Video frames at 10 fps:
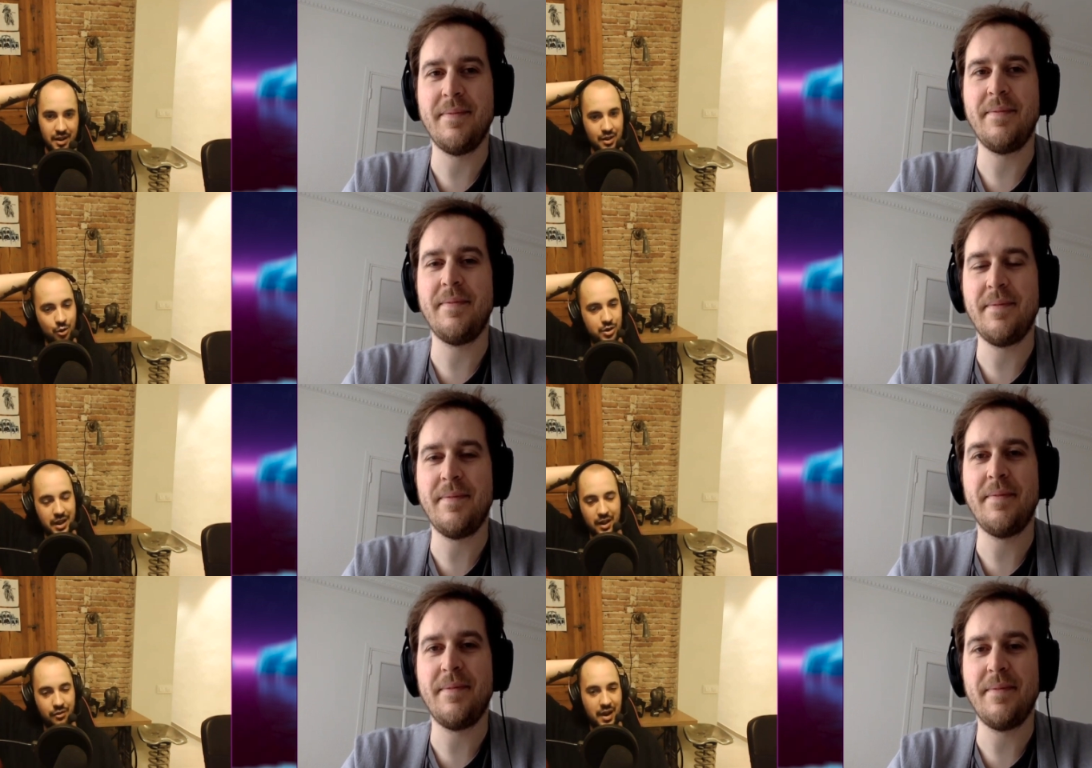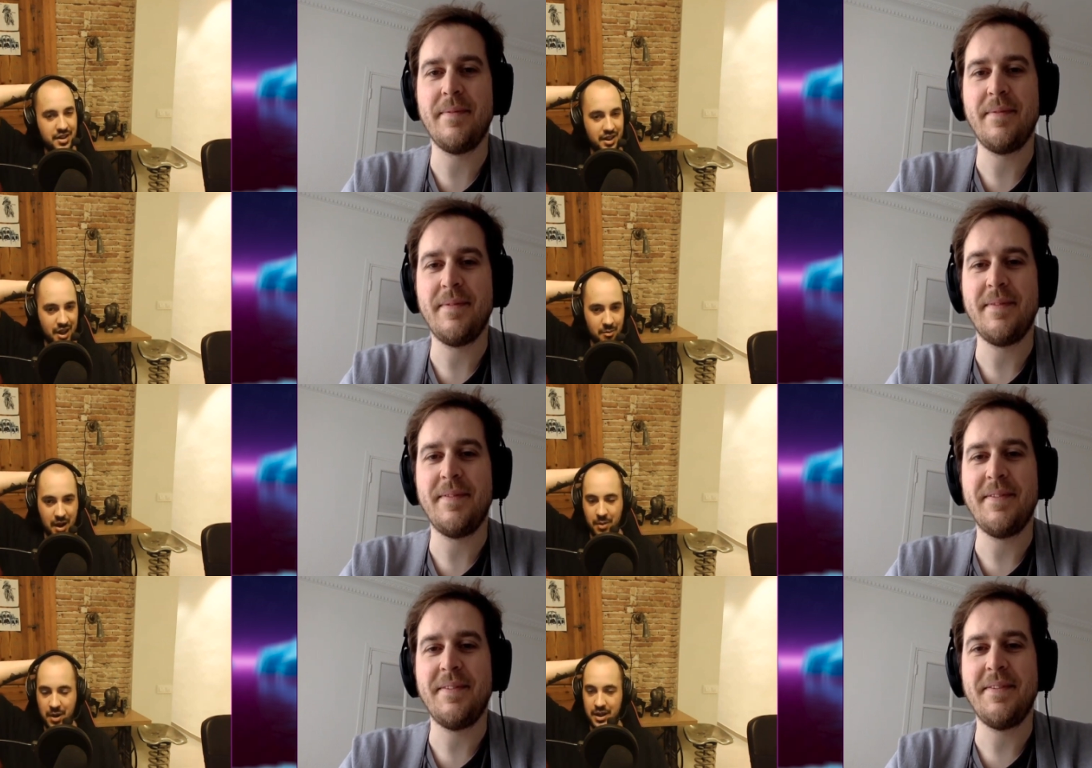Speaker 1: it looks like a flash game
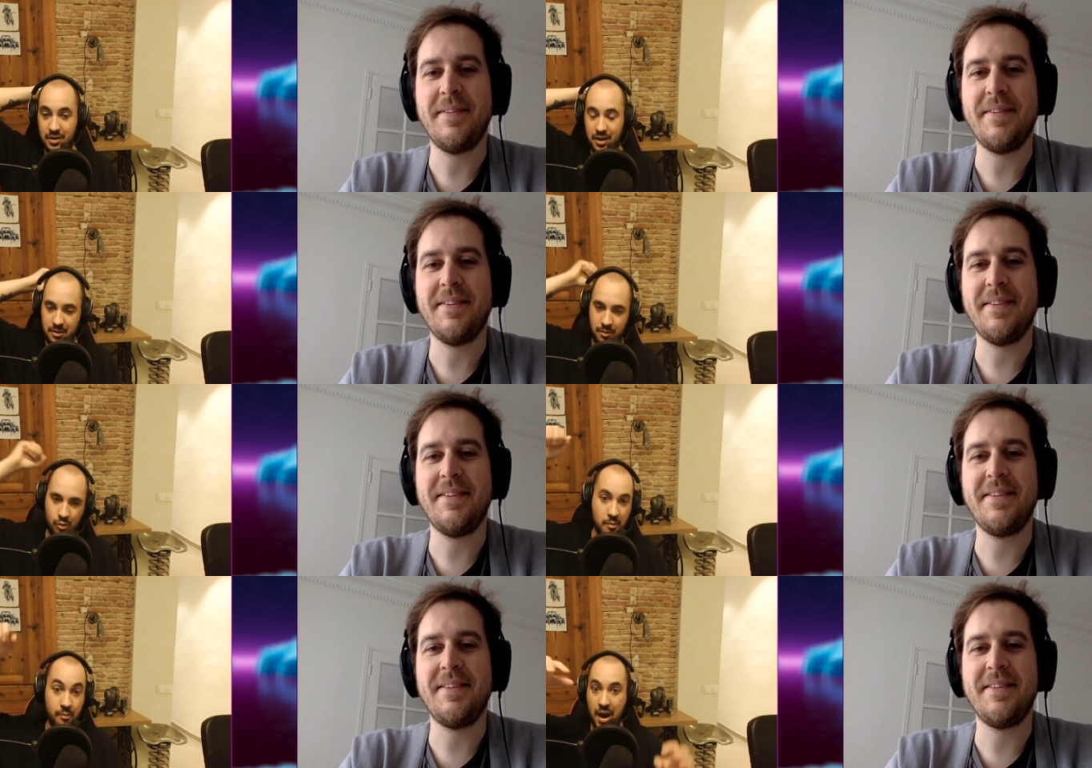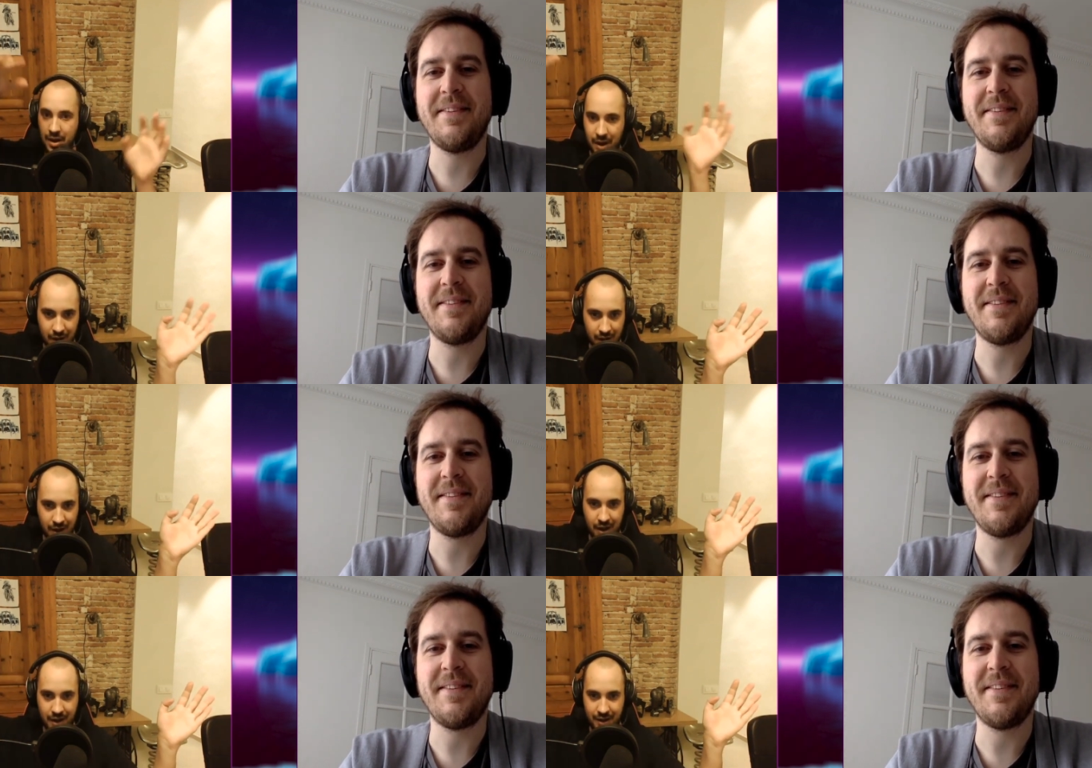but it, it went
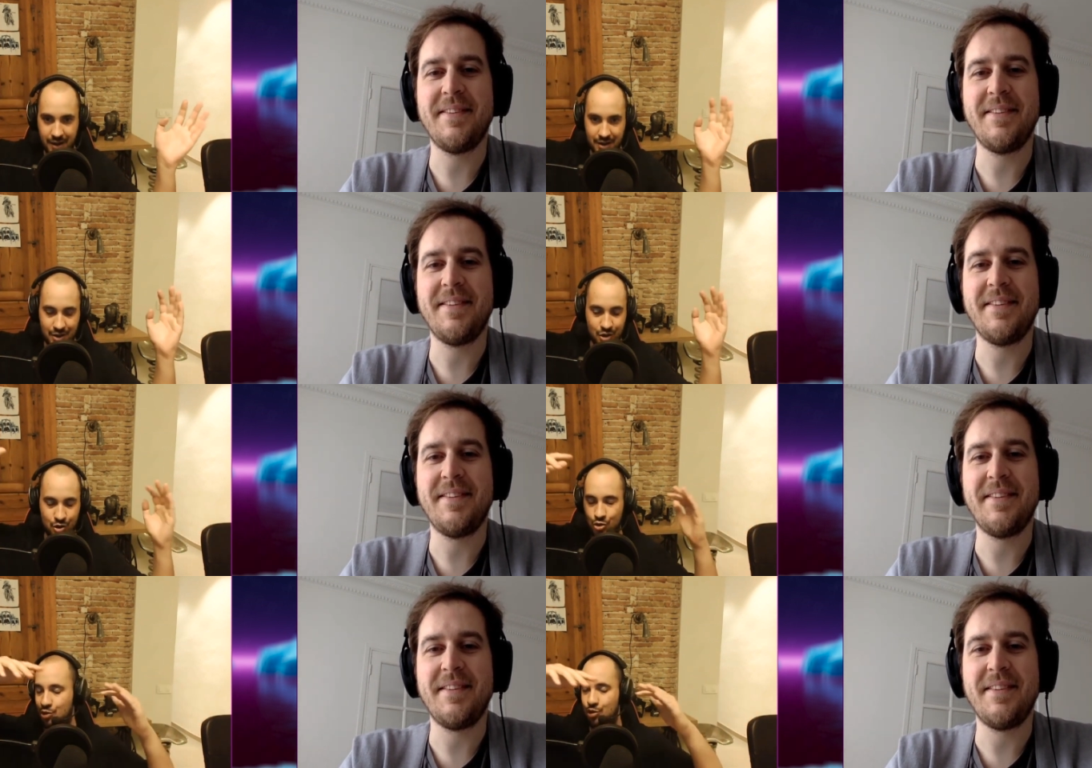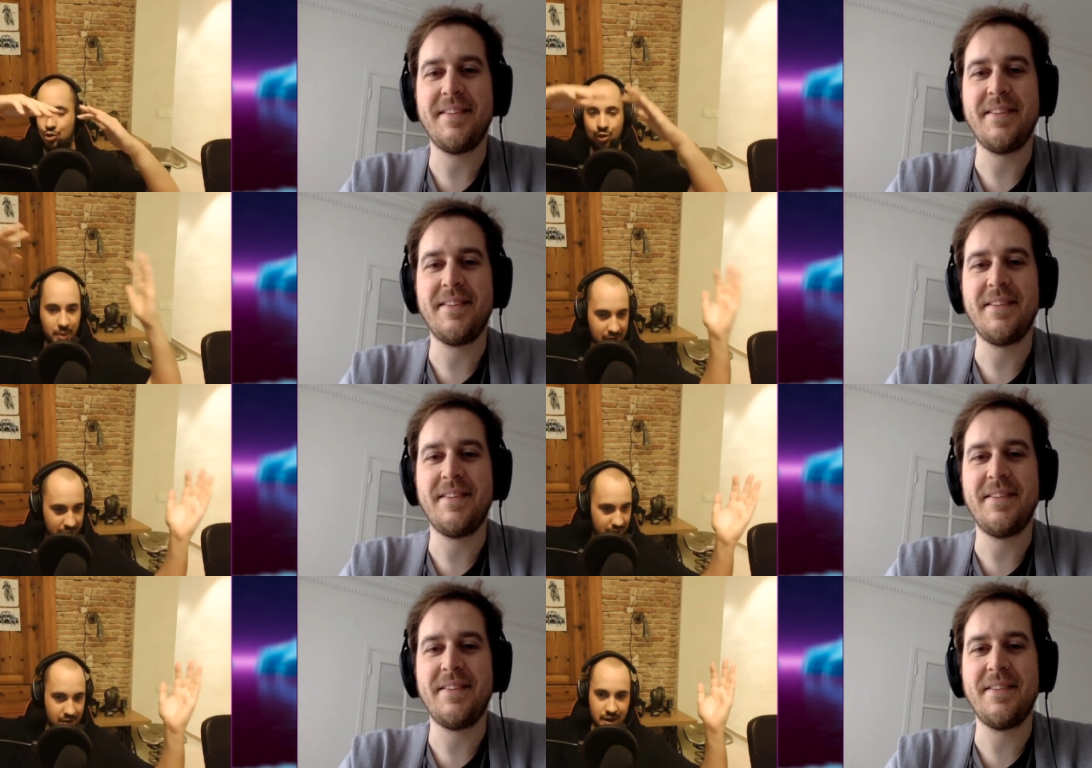viral and it's super
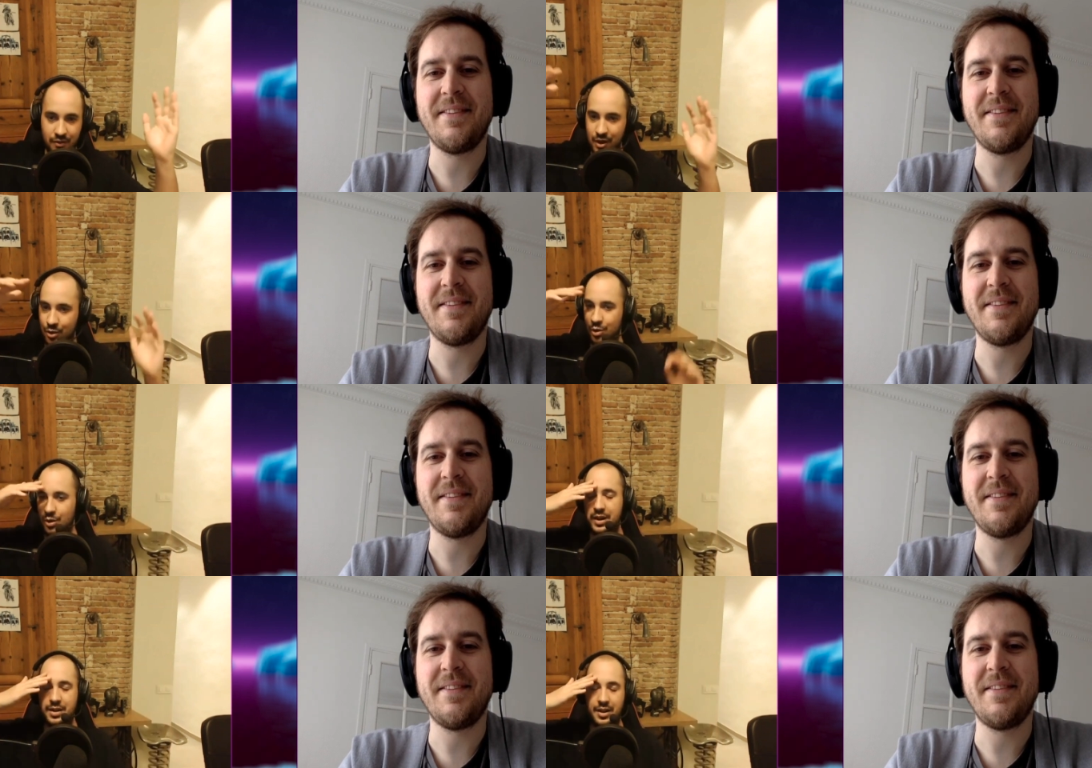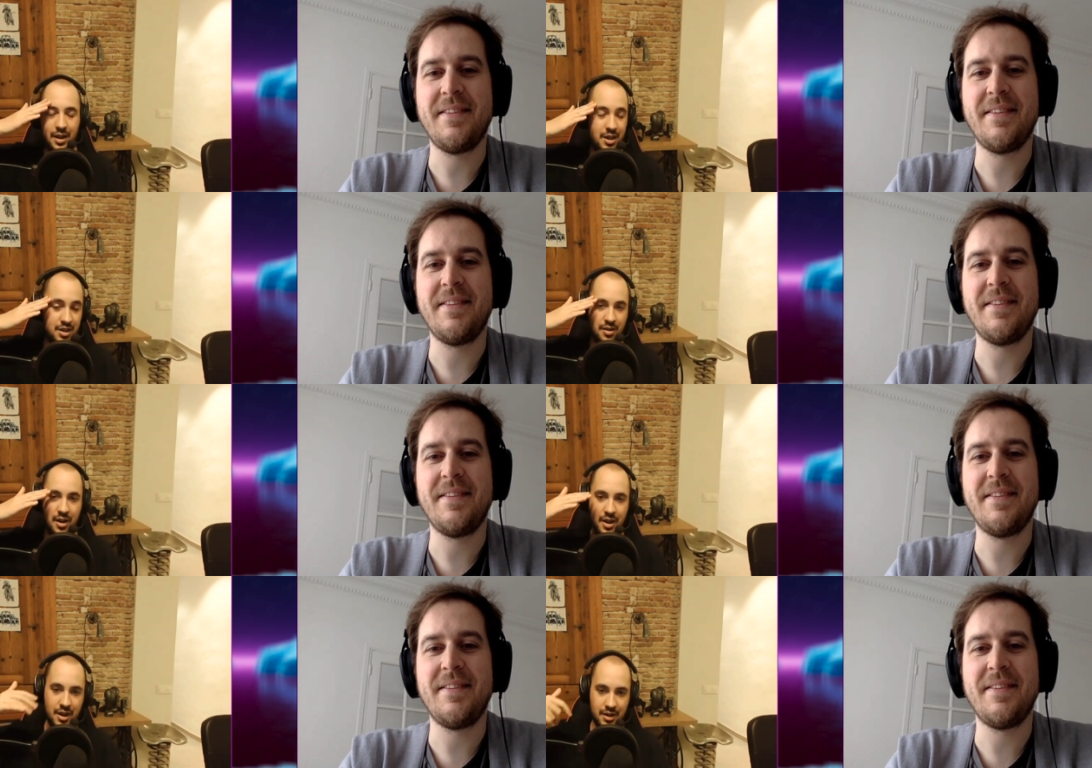difficult and has
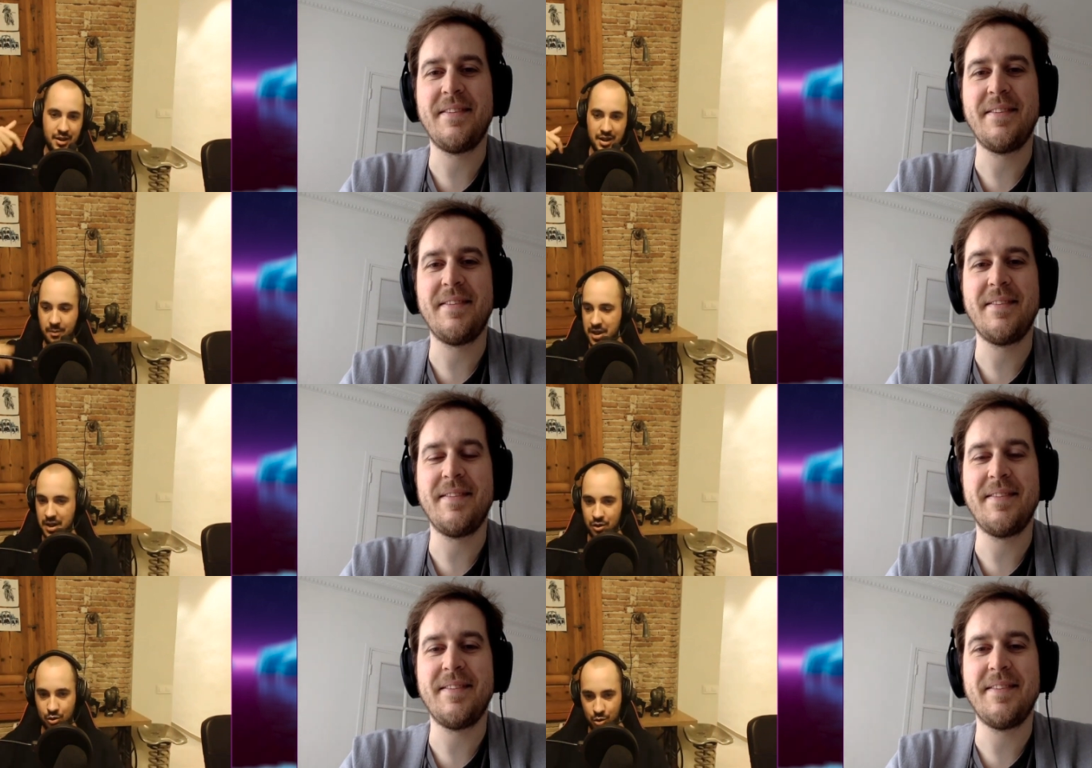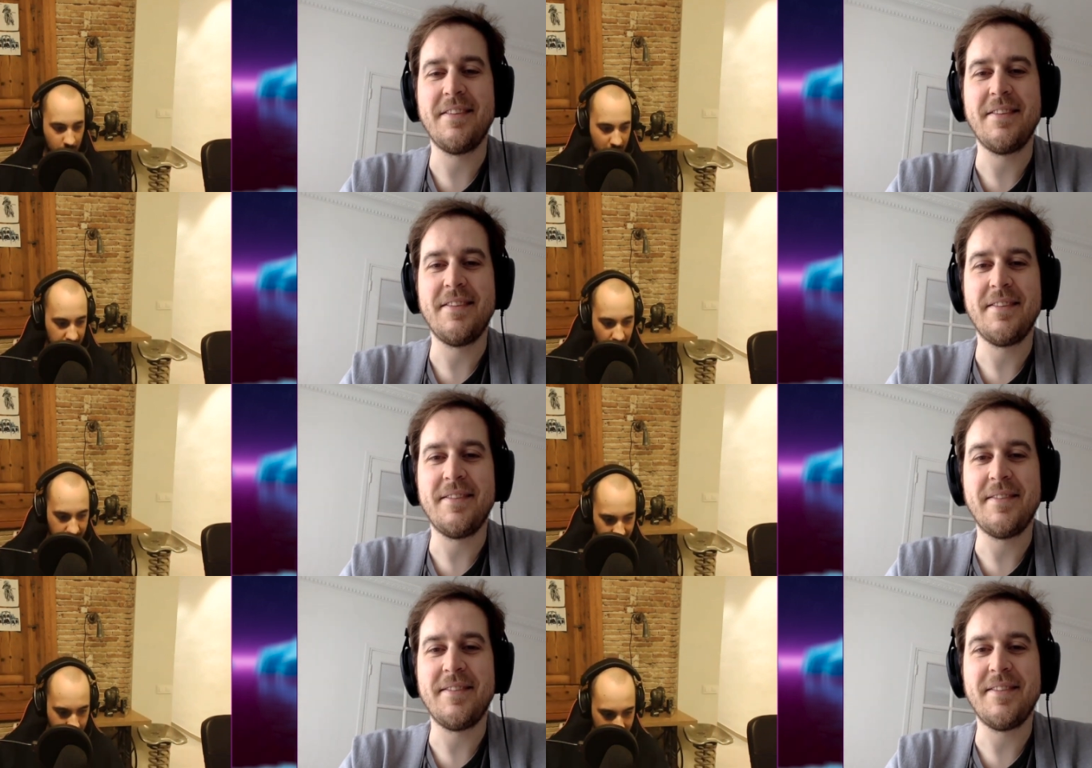this amazing dude oh my
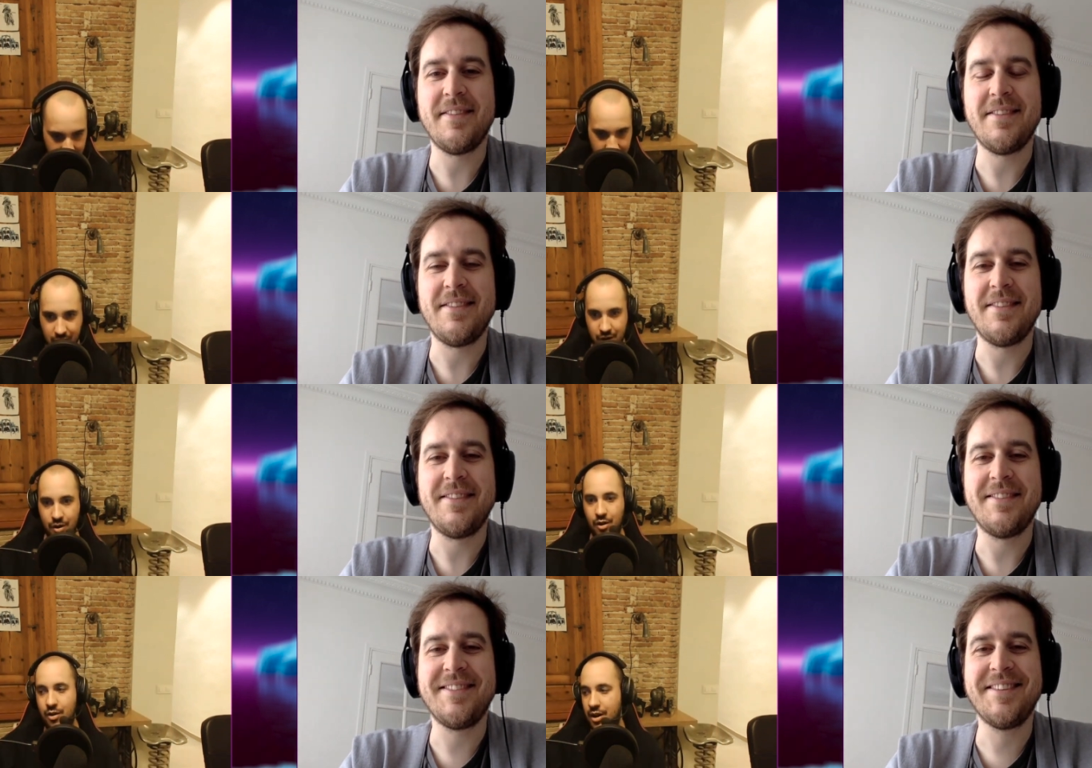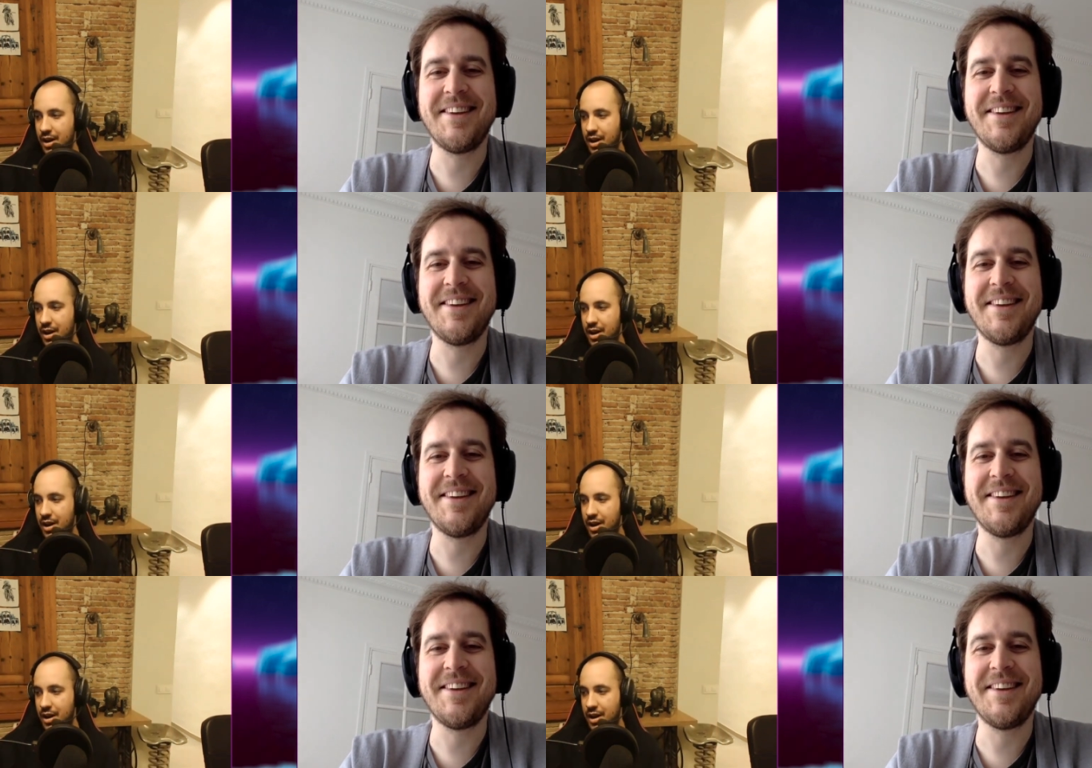god i'm back again no